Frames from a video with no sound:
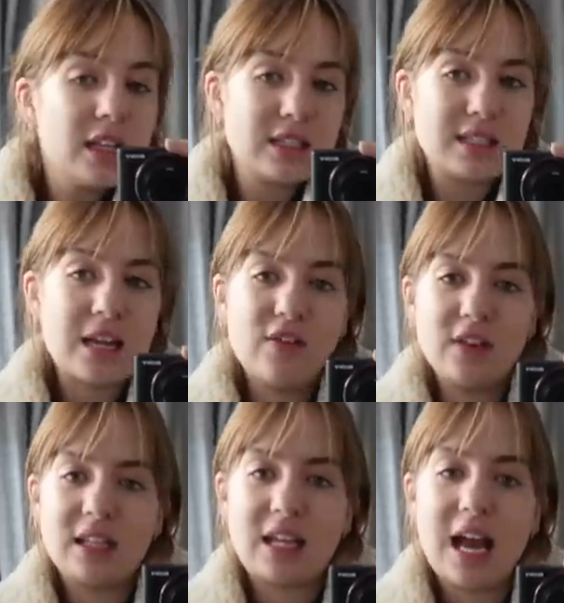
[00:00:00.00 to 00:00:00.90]
it's
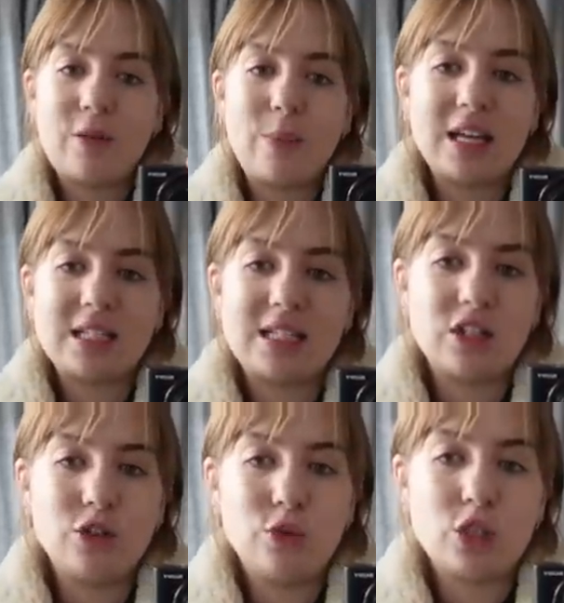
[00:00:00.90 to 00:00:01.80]
definitely the kind of piece that
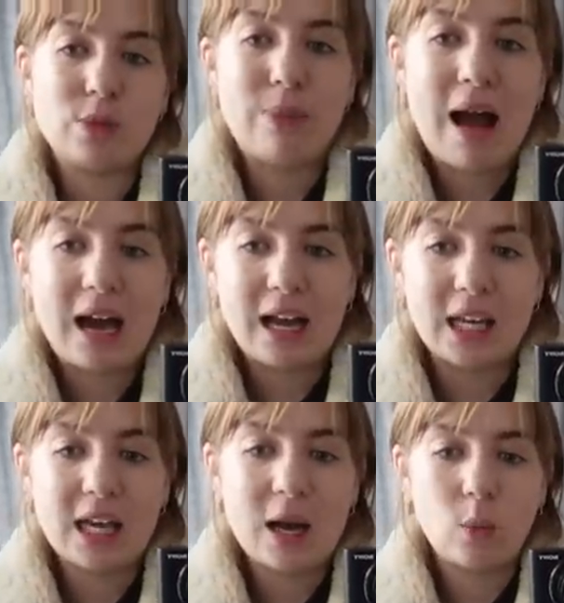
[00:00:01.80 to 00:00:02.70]
you just
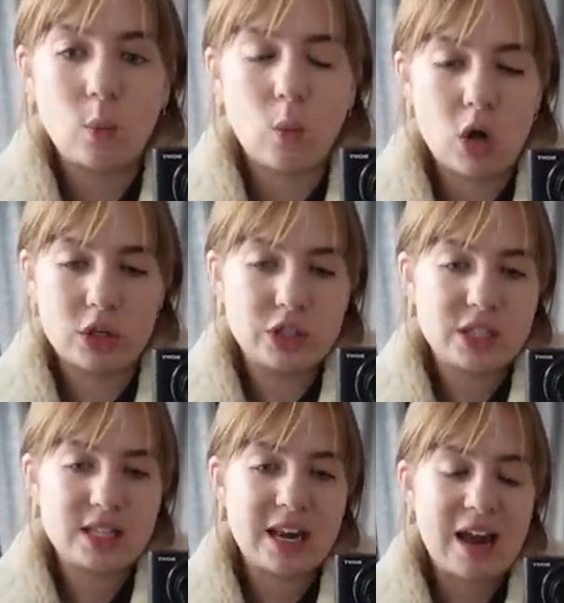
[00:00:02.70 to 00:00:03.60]
buy
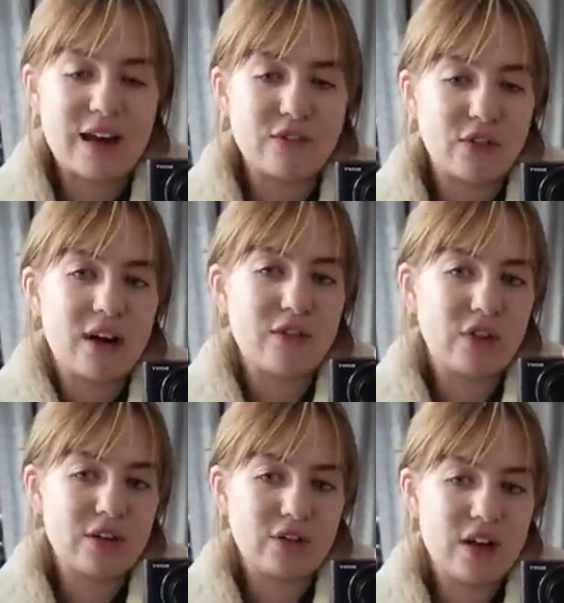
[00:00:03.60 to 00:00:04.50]
once and have forever
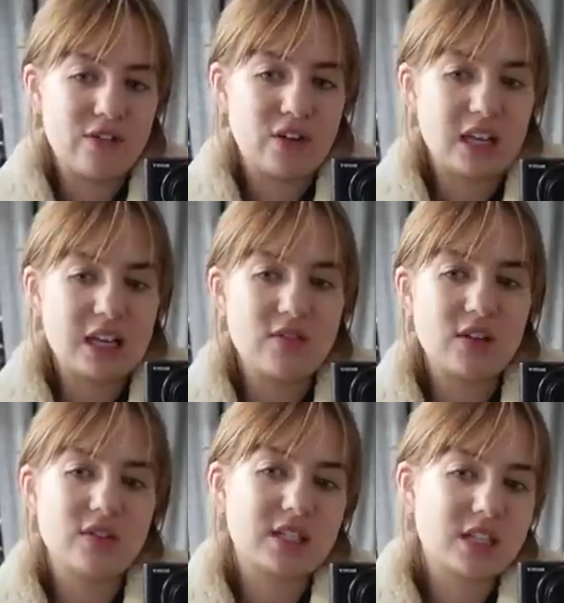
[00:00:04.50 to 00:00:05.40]
and ever and ever, even
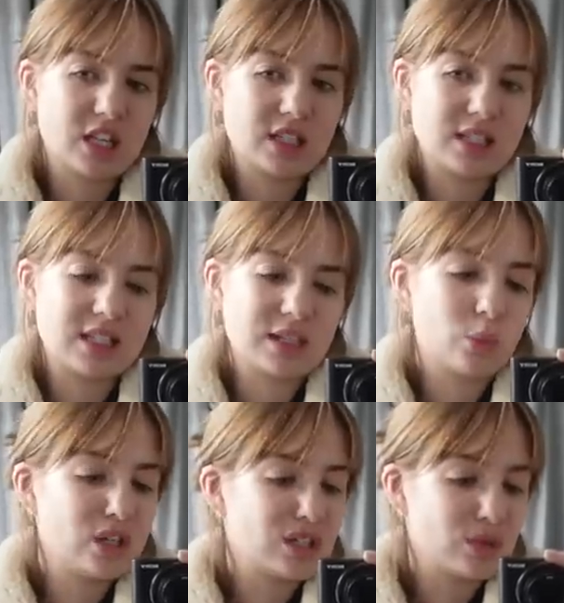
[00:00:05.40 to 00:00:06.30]
if there's certain
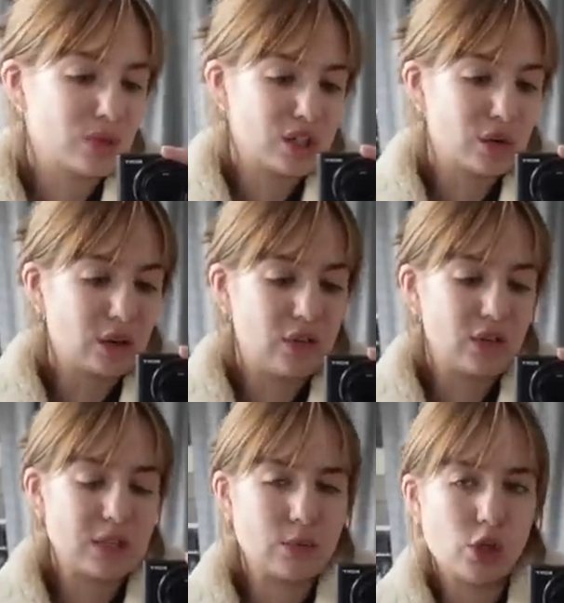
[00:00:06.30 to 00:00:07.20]
winters where you don't love it
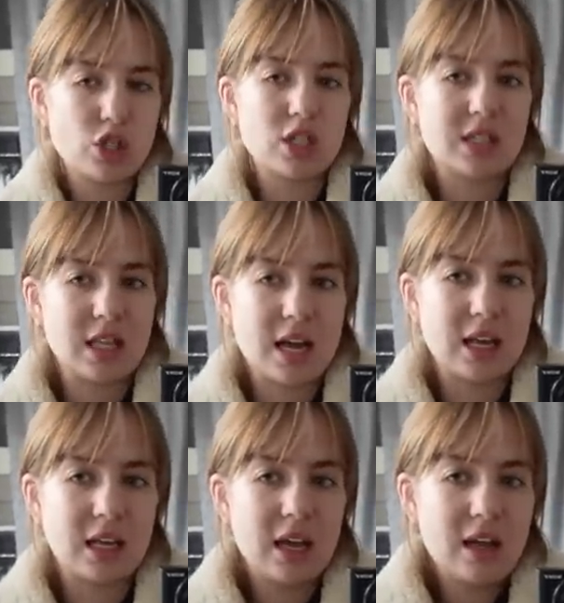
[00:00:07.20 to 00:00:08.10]
as much.
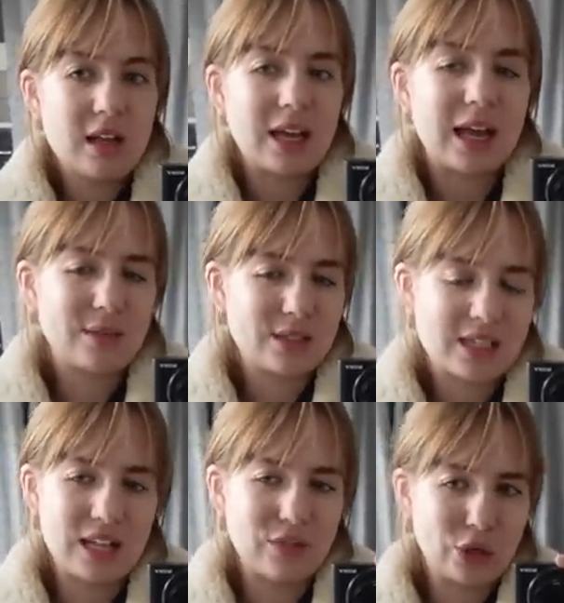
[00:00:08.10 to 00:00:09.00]
They're like, I was
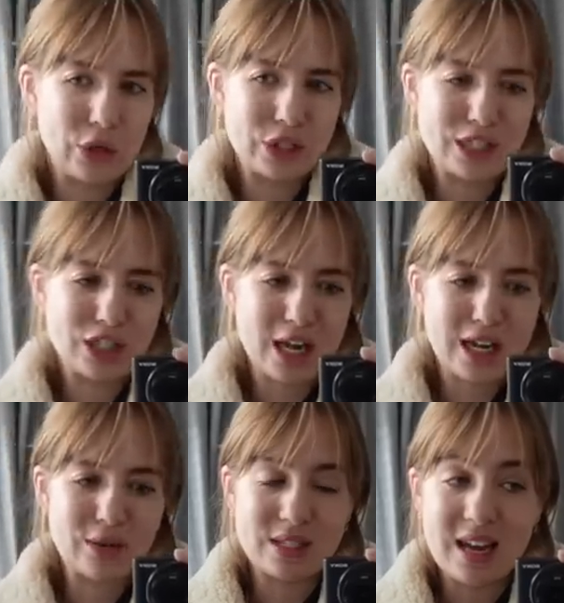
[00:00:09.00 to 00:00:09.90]
saying, the Velocity
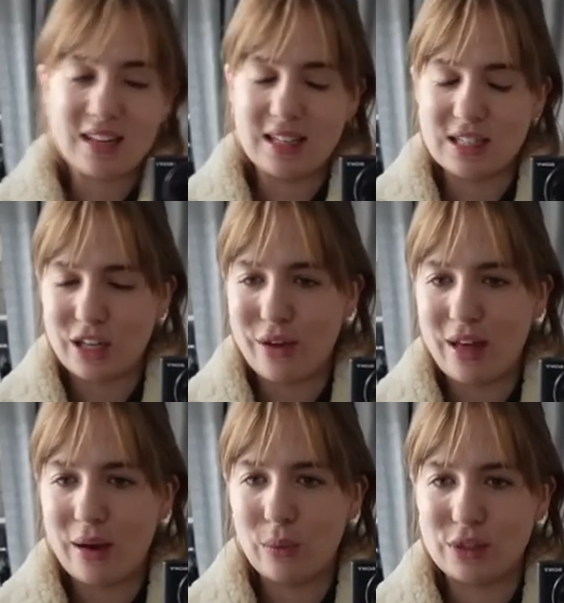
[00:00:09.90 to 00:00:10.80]
jacket was 10 years ago
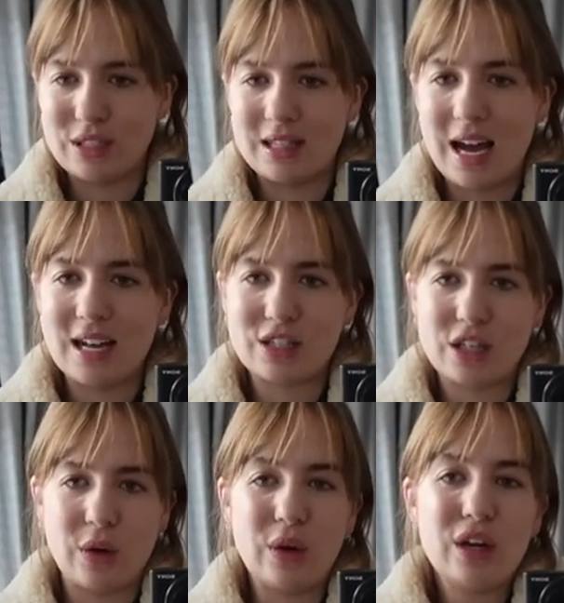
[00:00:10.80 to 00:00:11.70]
that I wanted that,
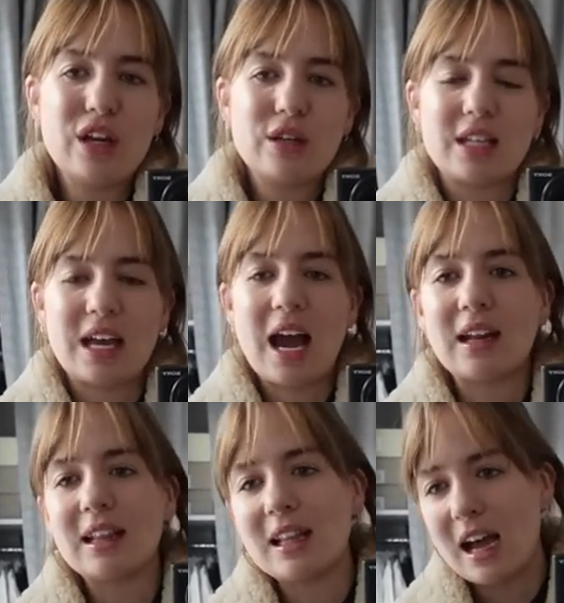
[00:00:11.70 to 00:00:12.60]
so it's the kind
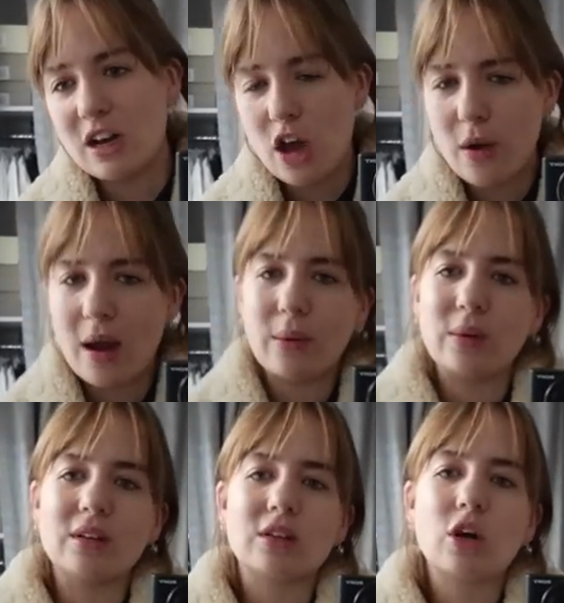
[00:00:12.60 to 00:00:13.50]
of thing that I know I
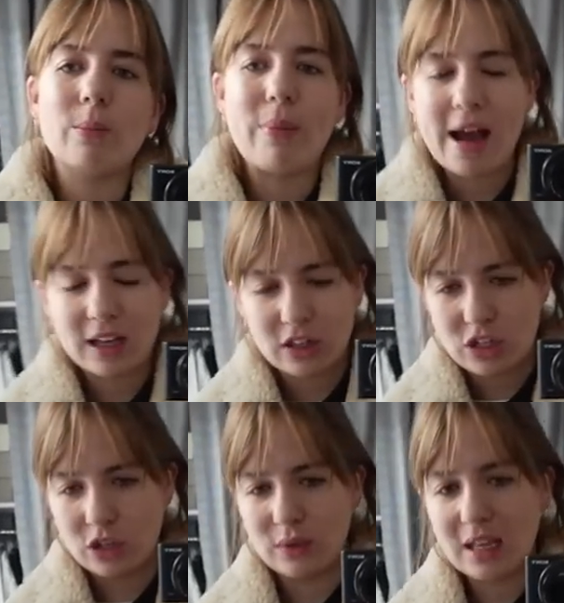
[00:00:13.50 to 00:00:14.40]
will come back
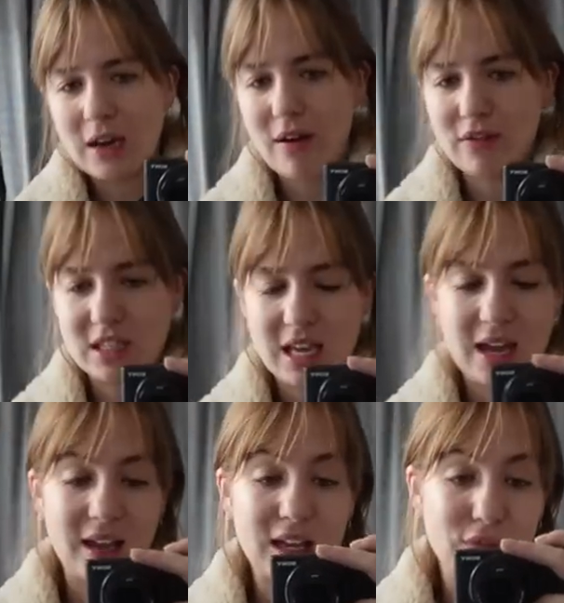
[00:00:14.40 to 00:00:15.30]
to year after
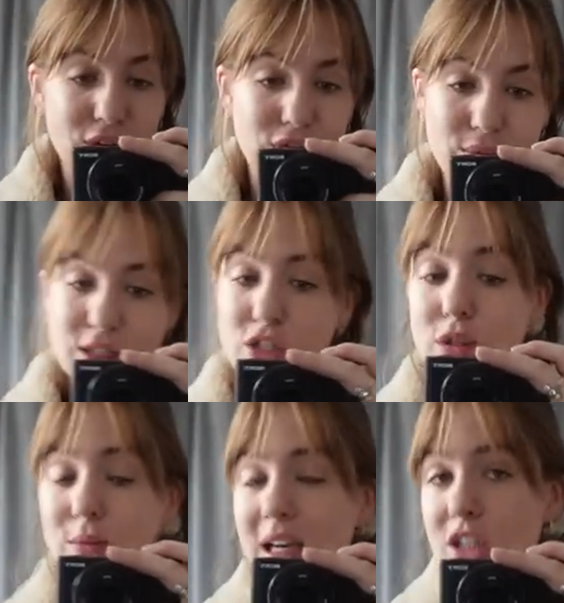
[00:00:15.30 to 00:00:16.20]
year, even if it means
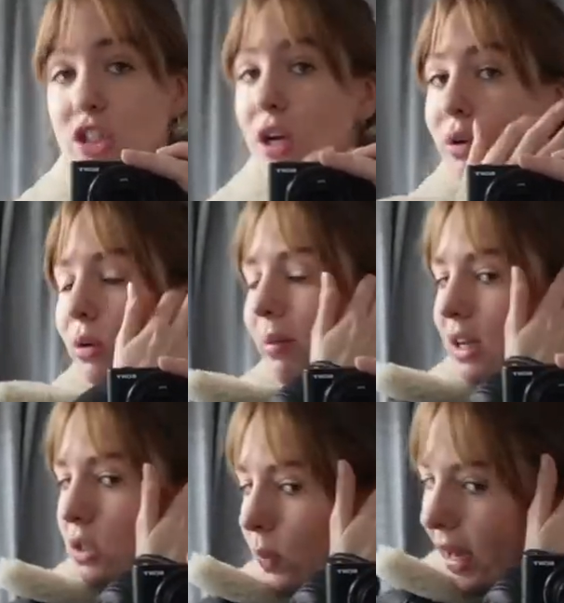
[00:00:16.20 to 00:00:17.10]
some years you don't come
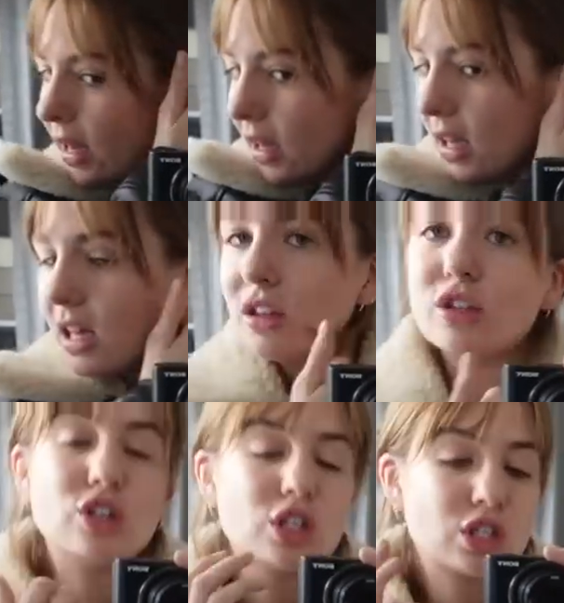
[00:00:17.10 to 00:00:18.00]
back to it.
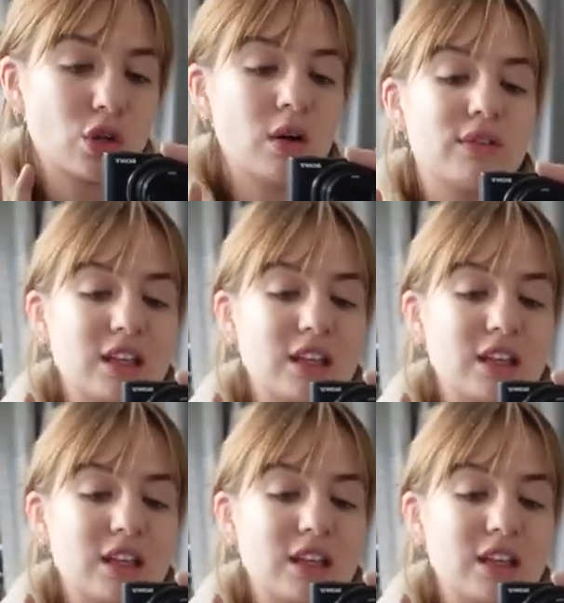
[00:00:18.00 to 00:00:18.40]
There's just sort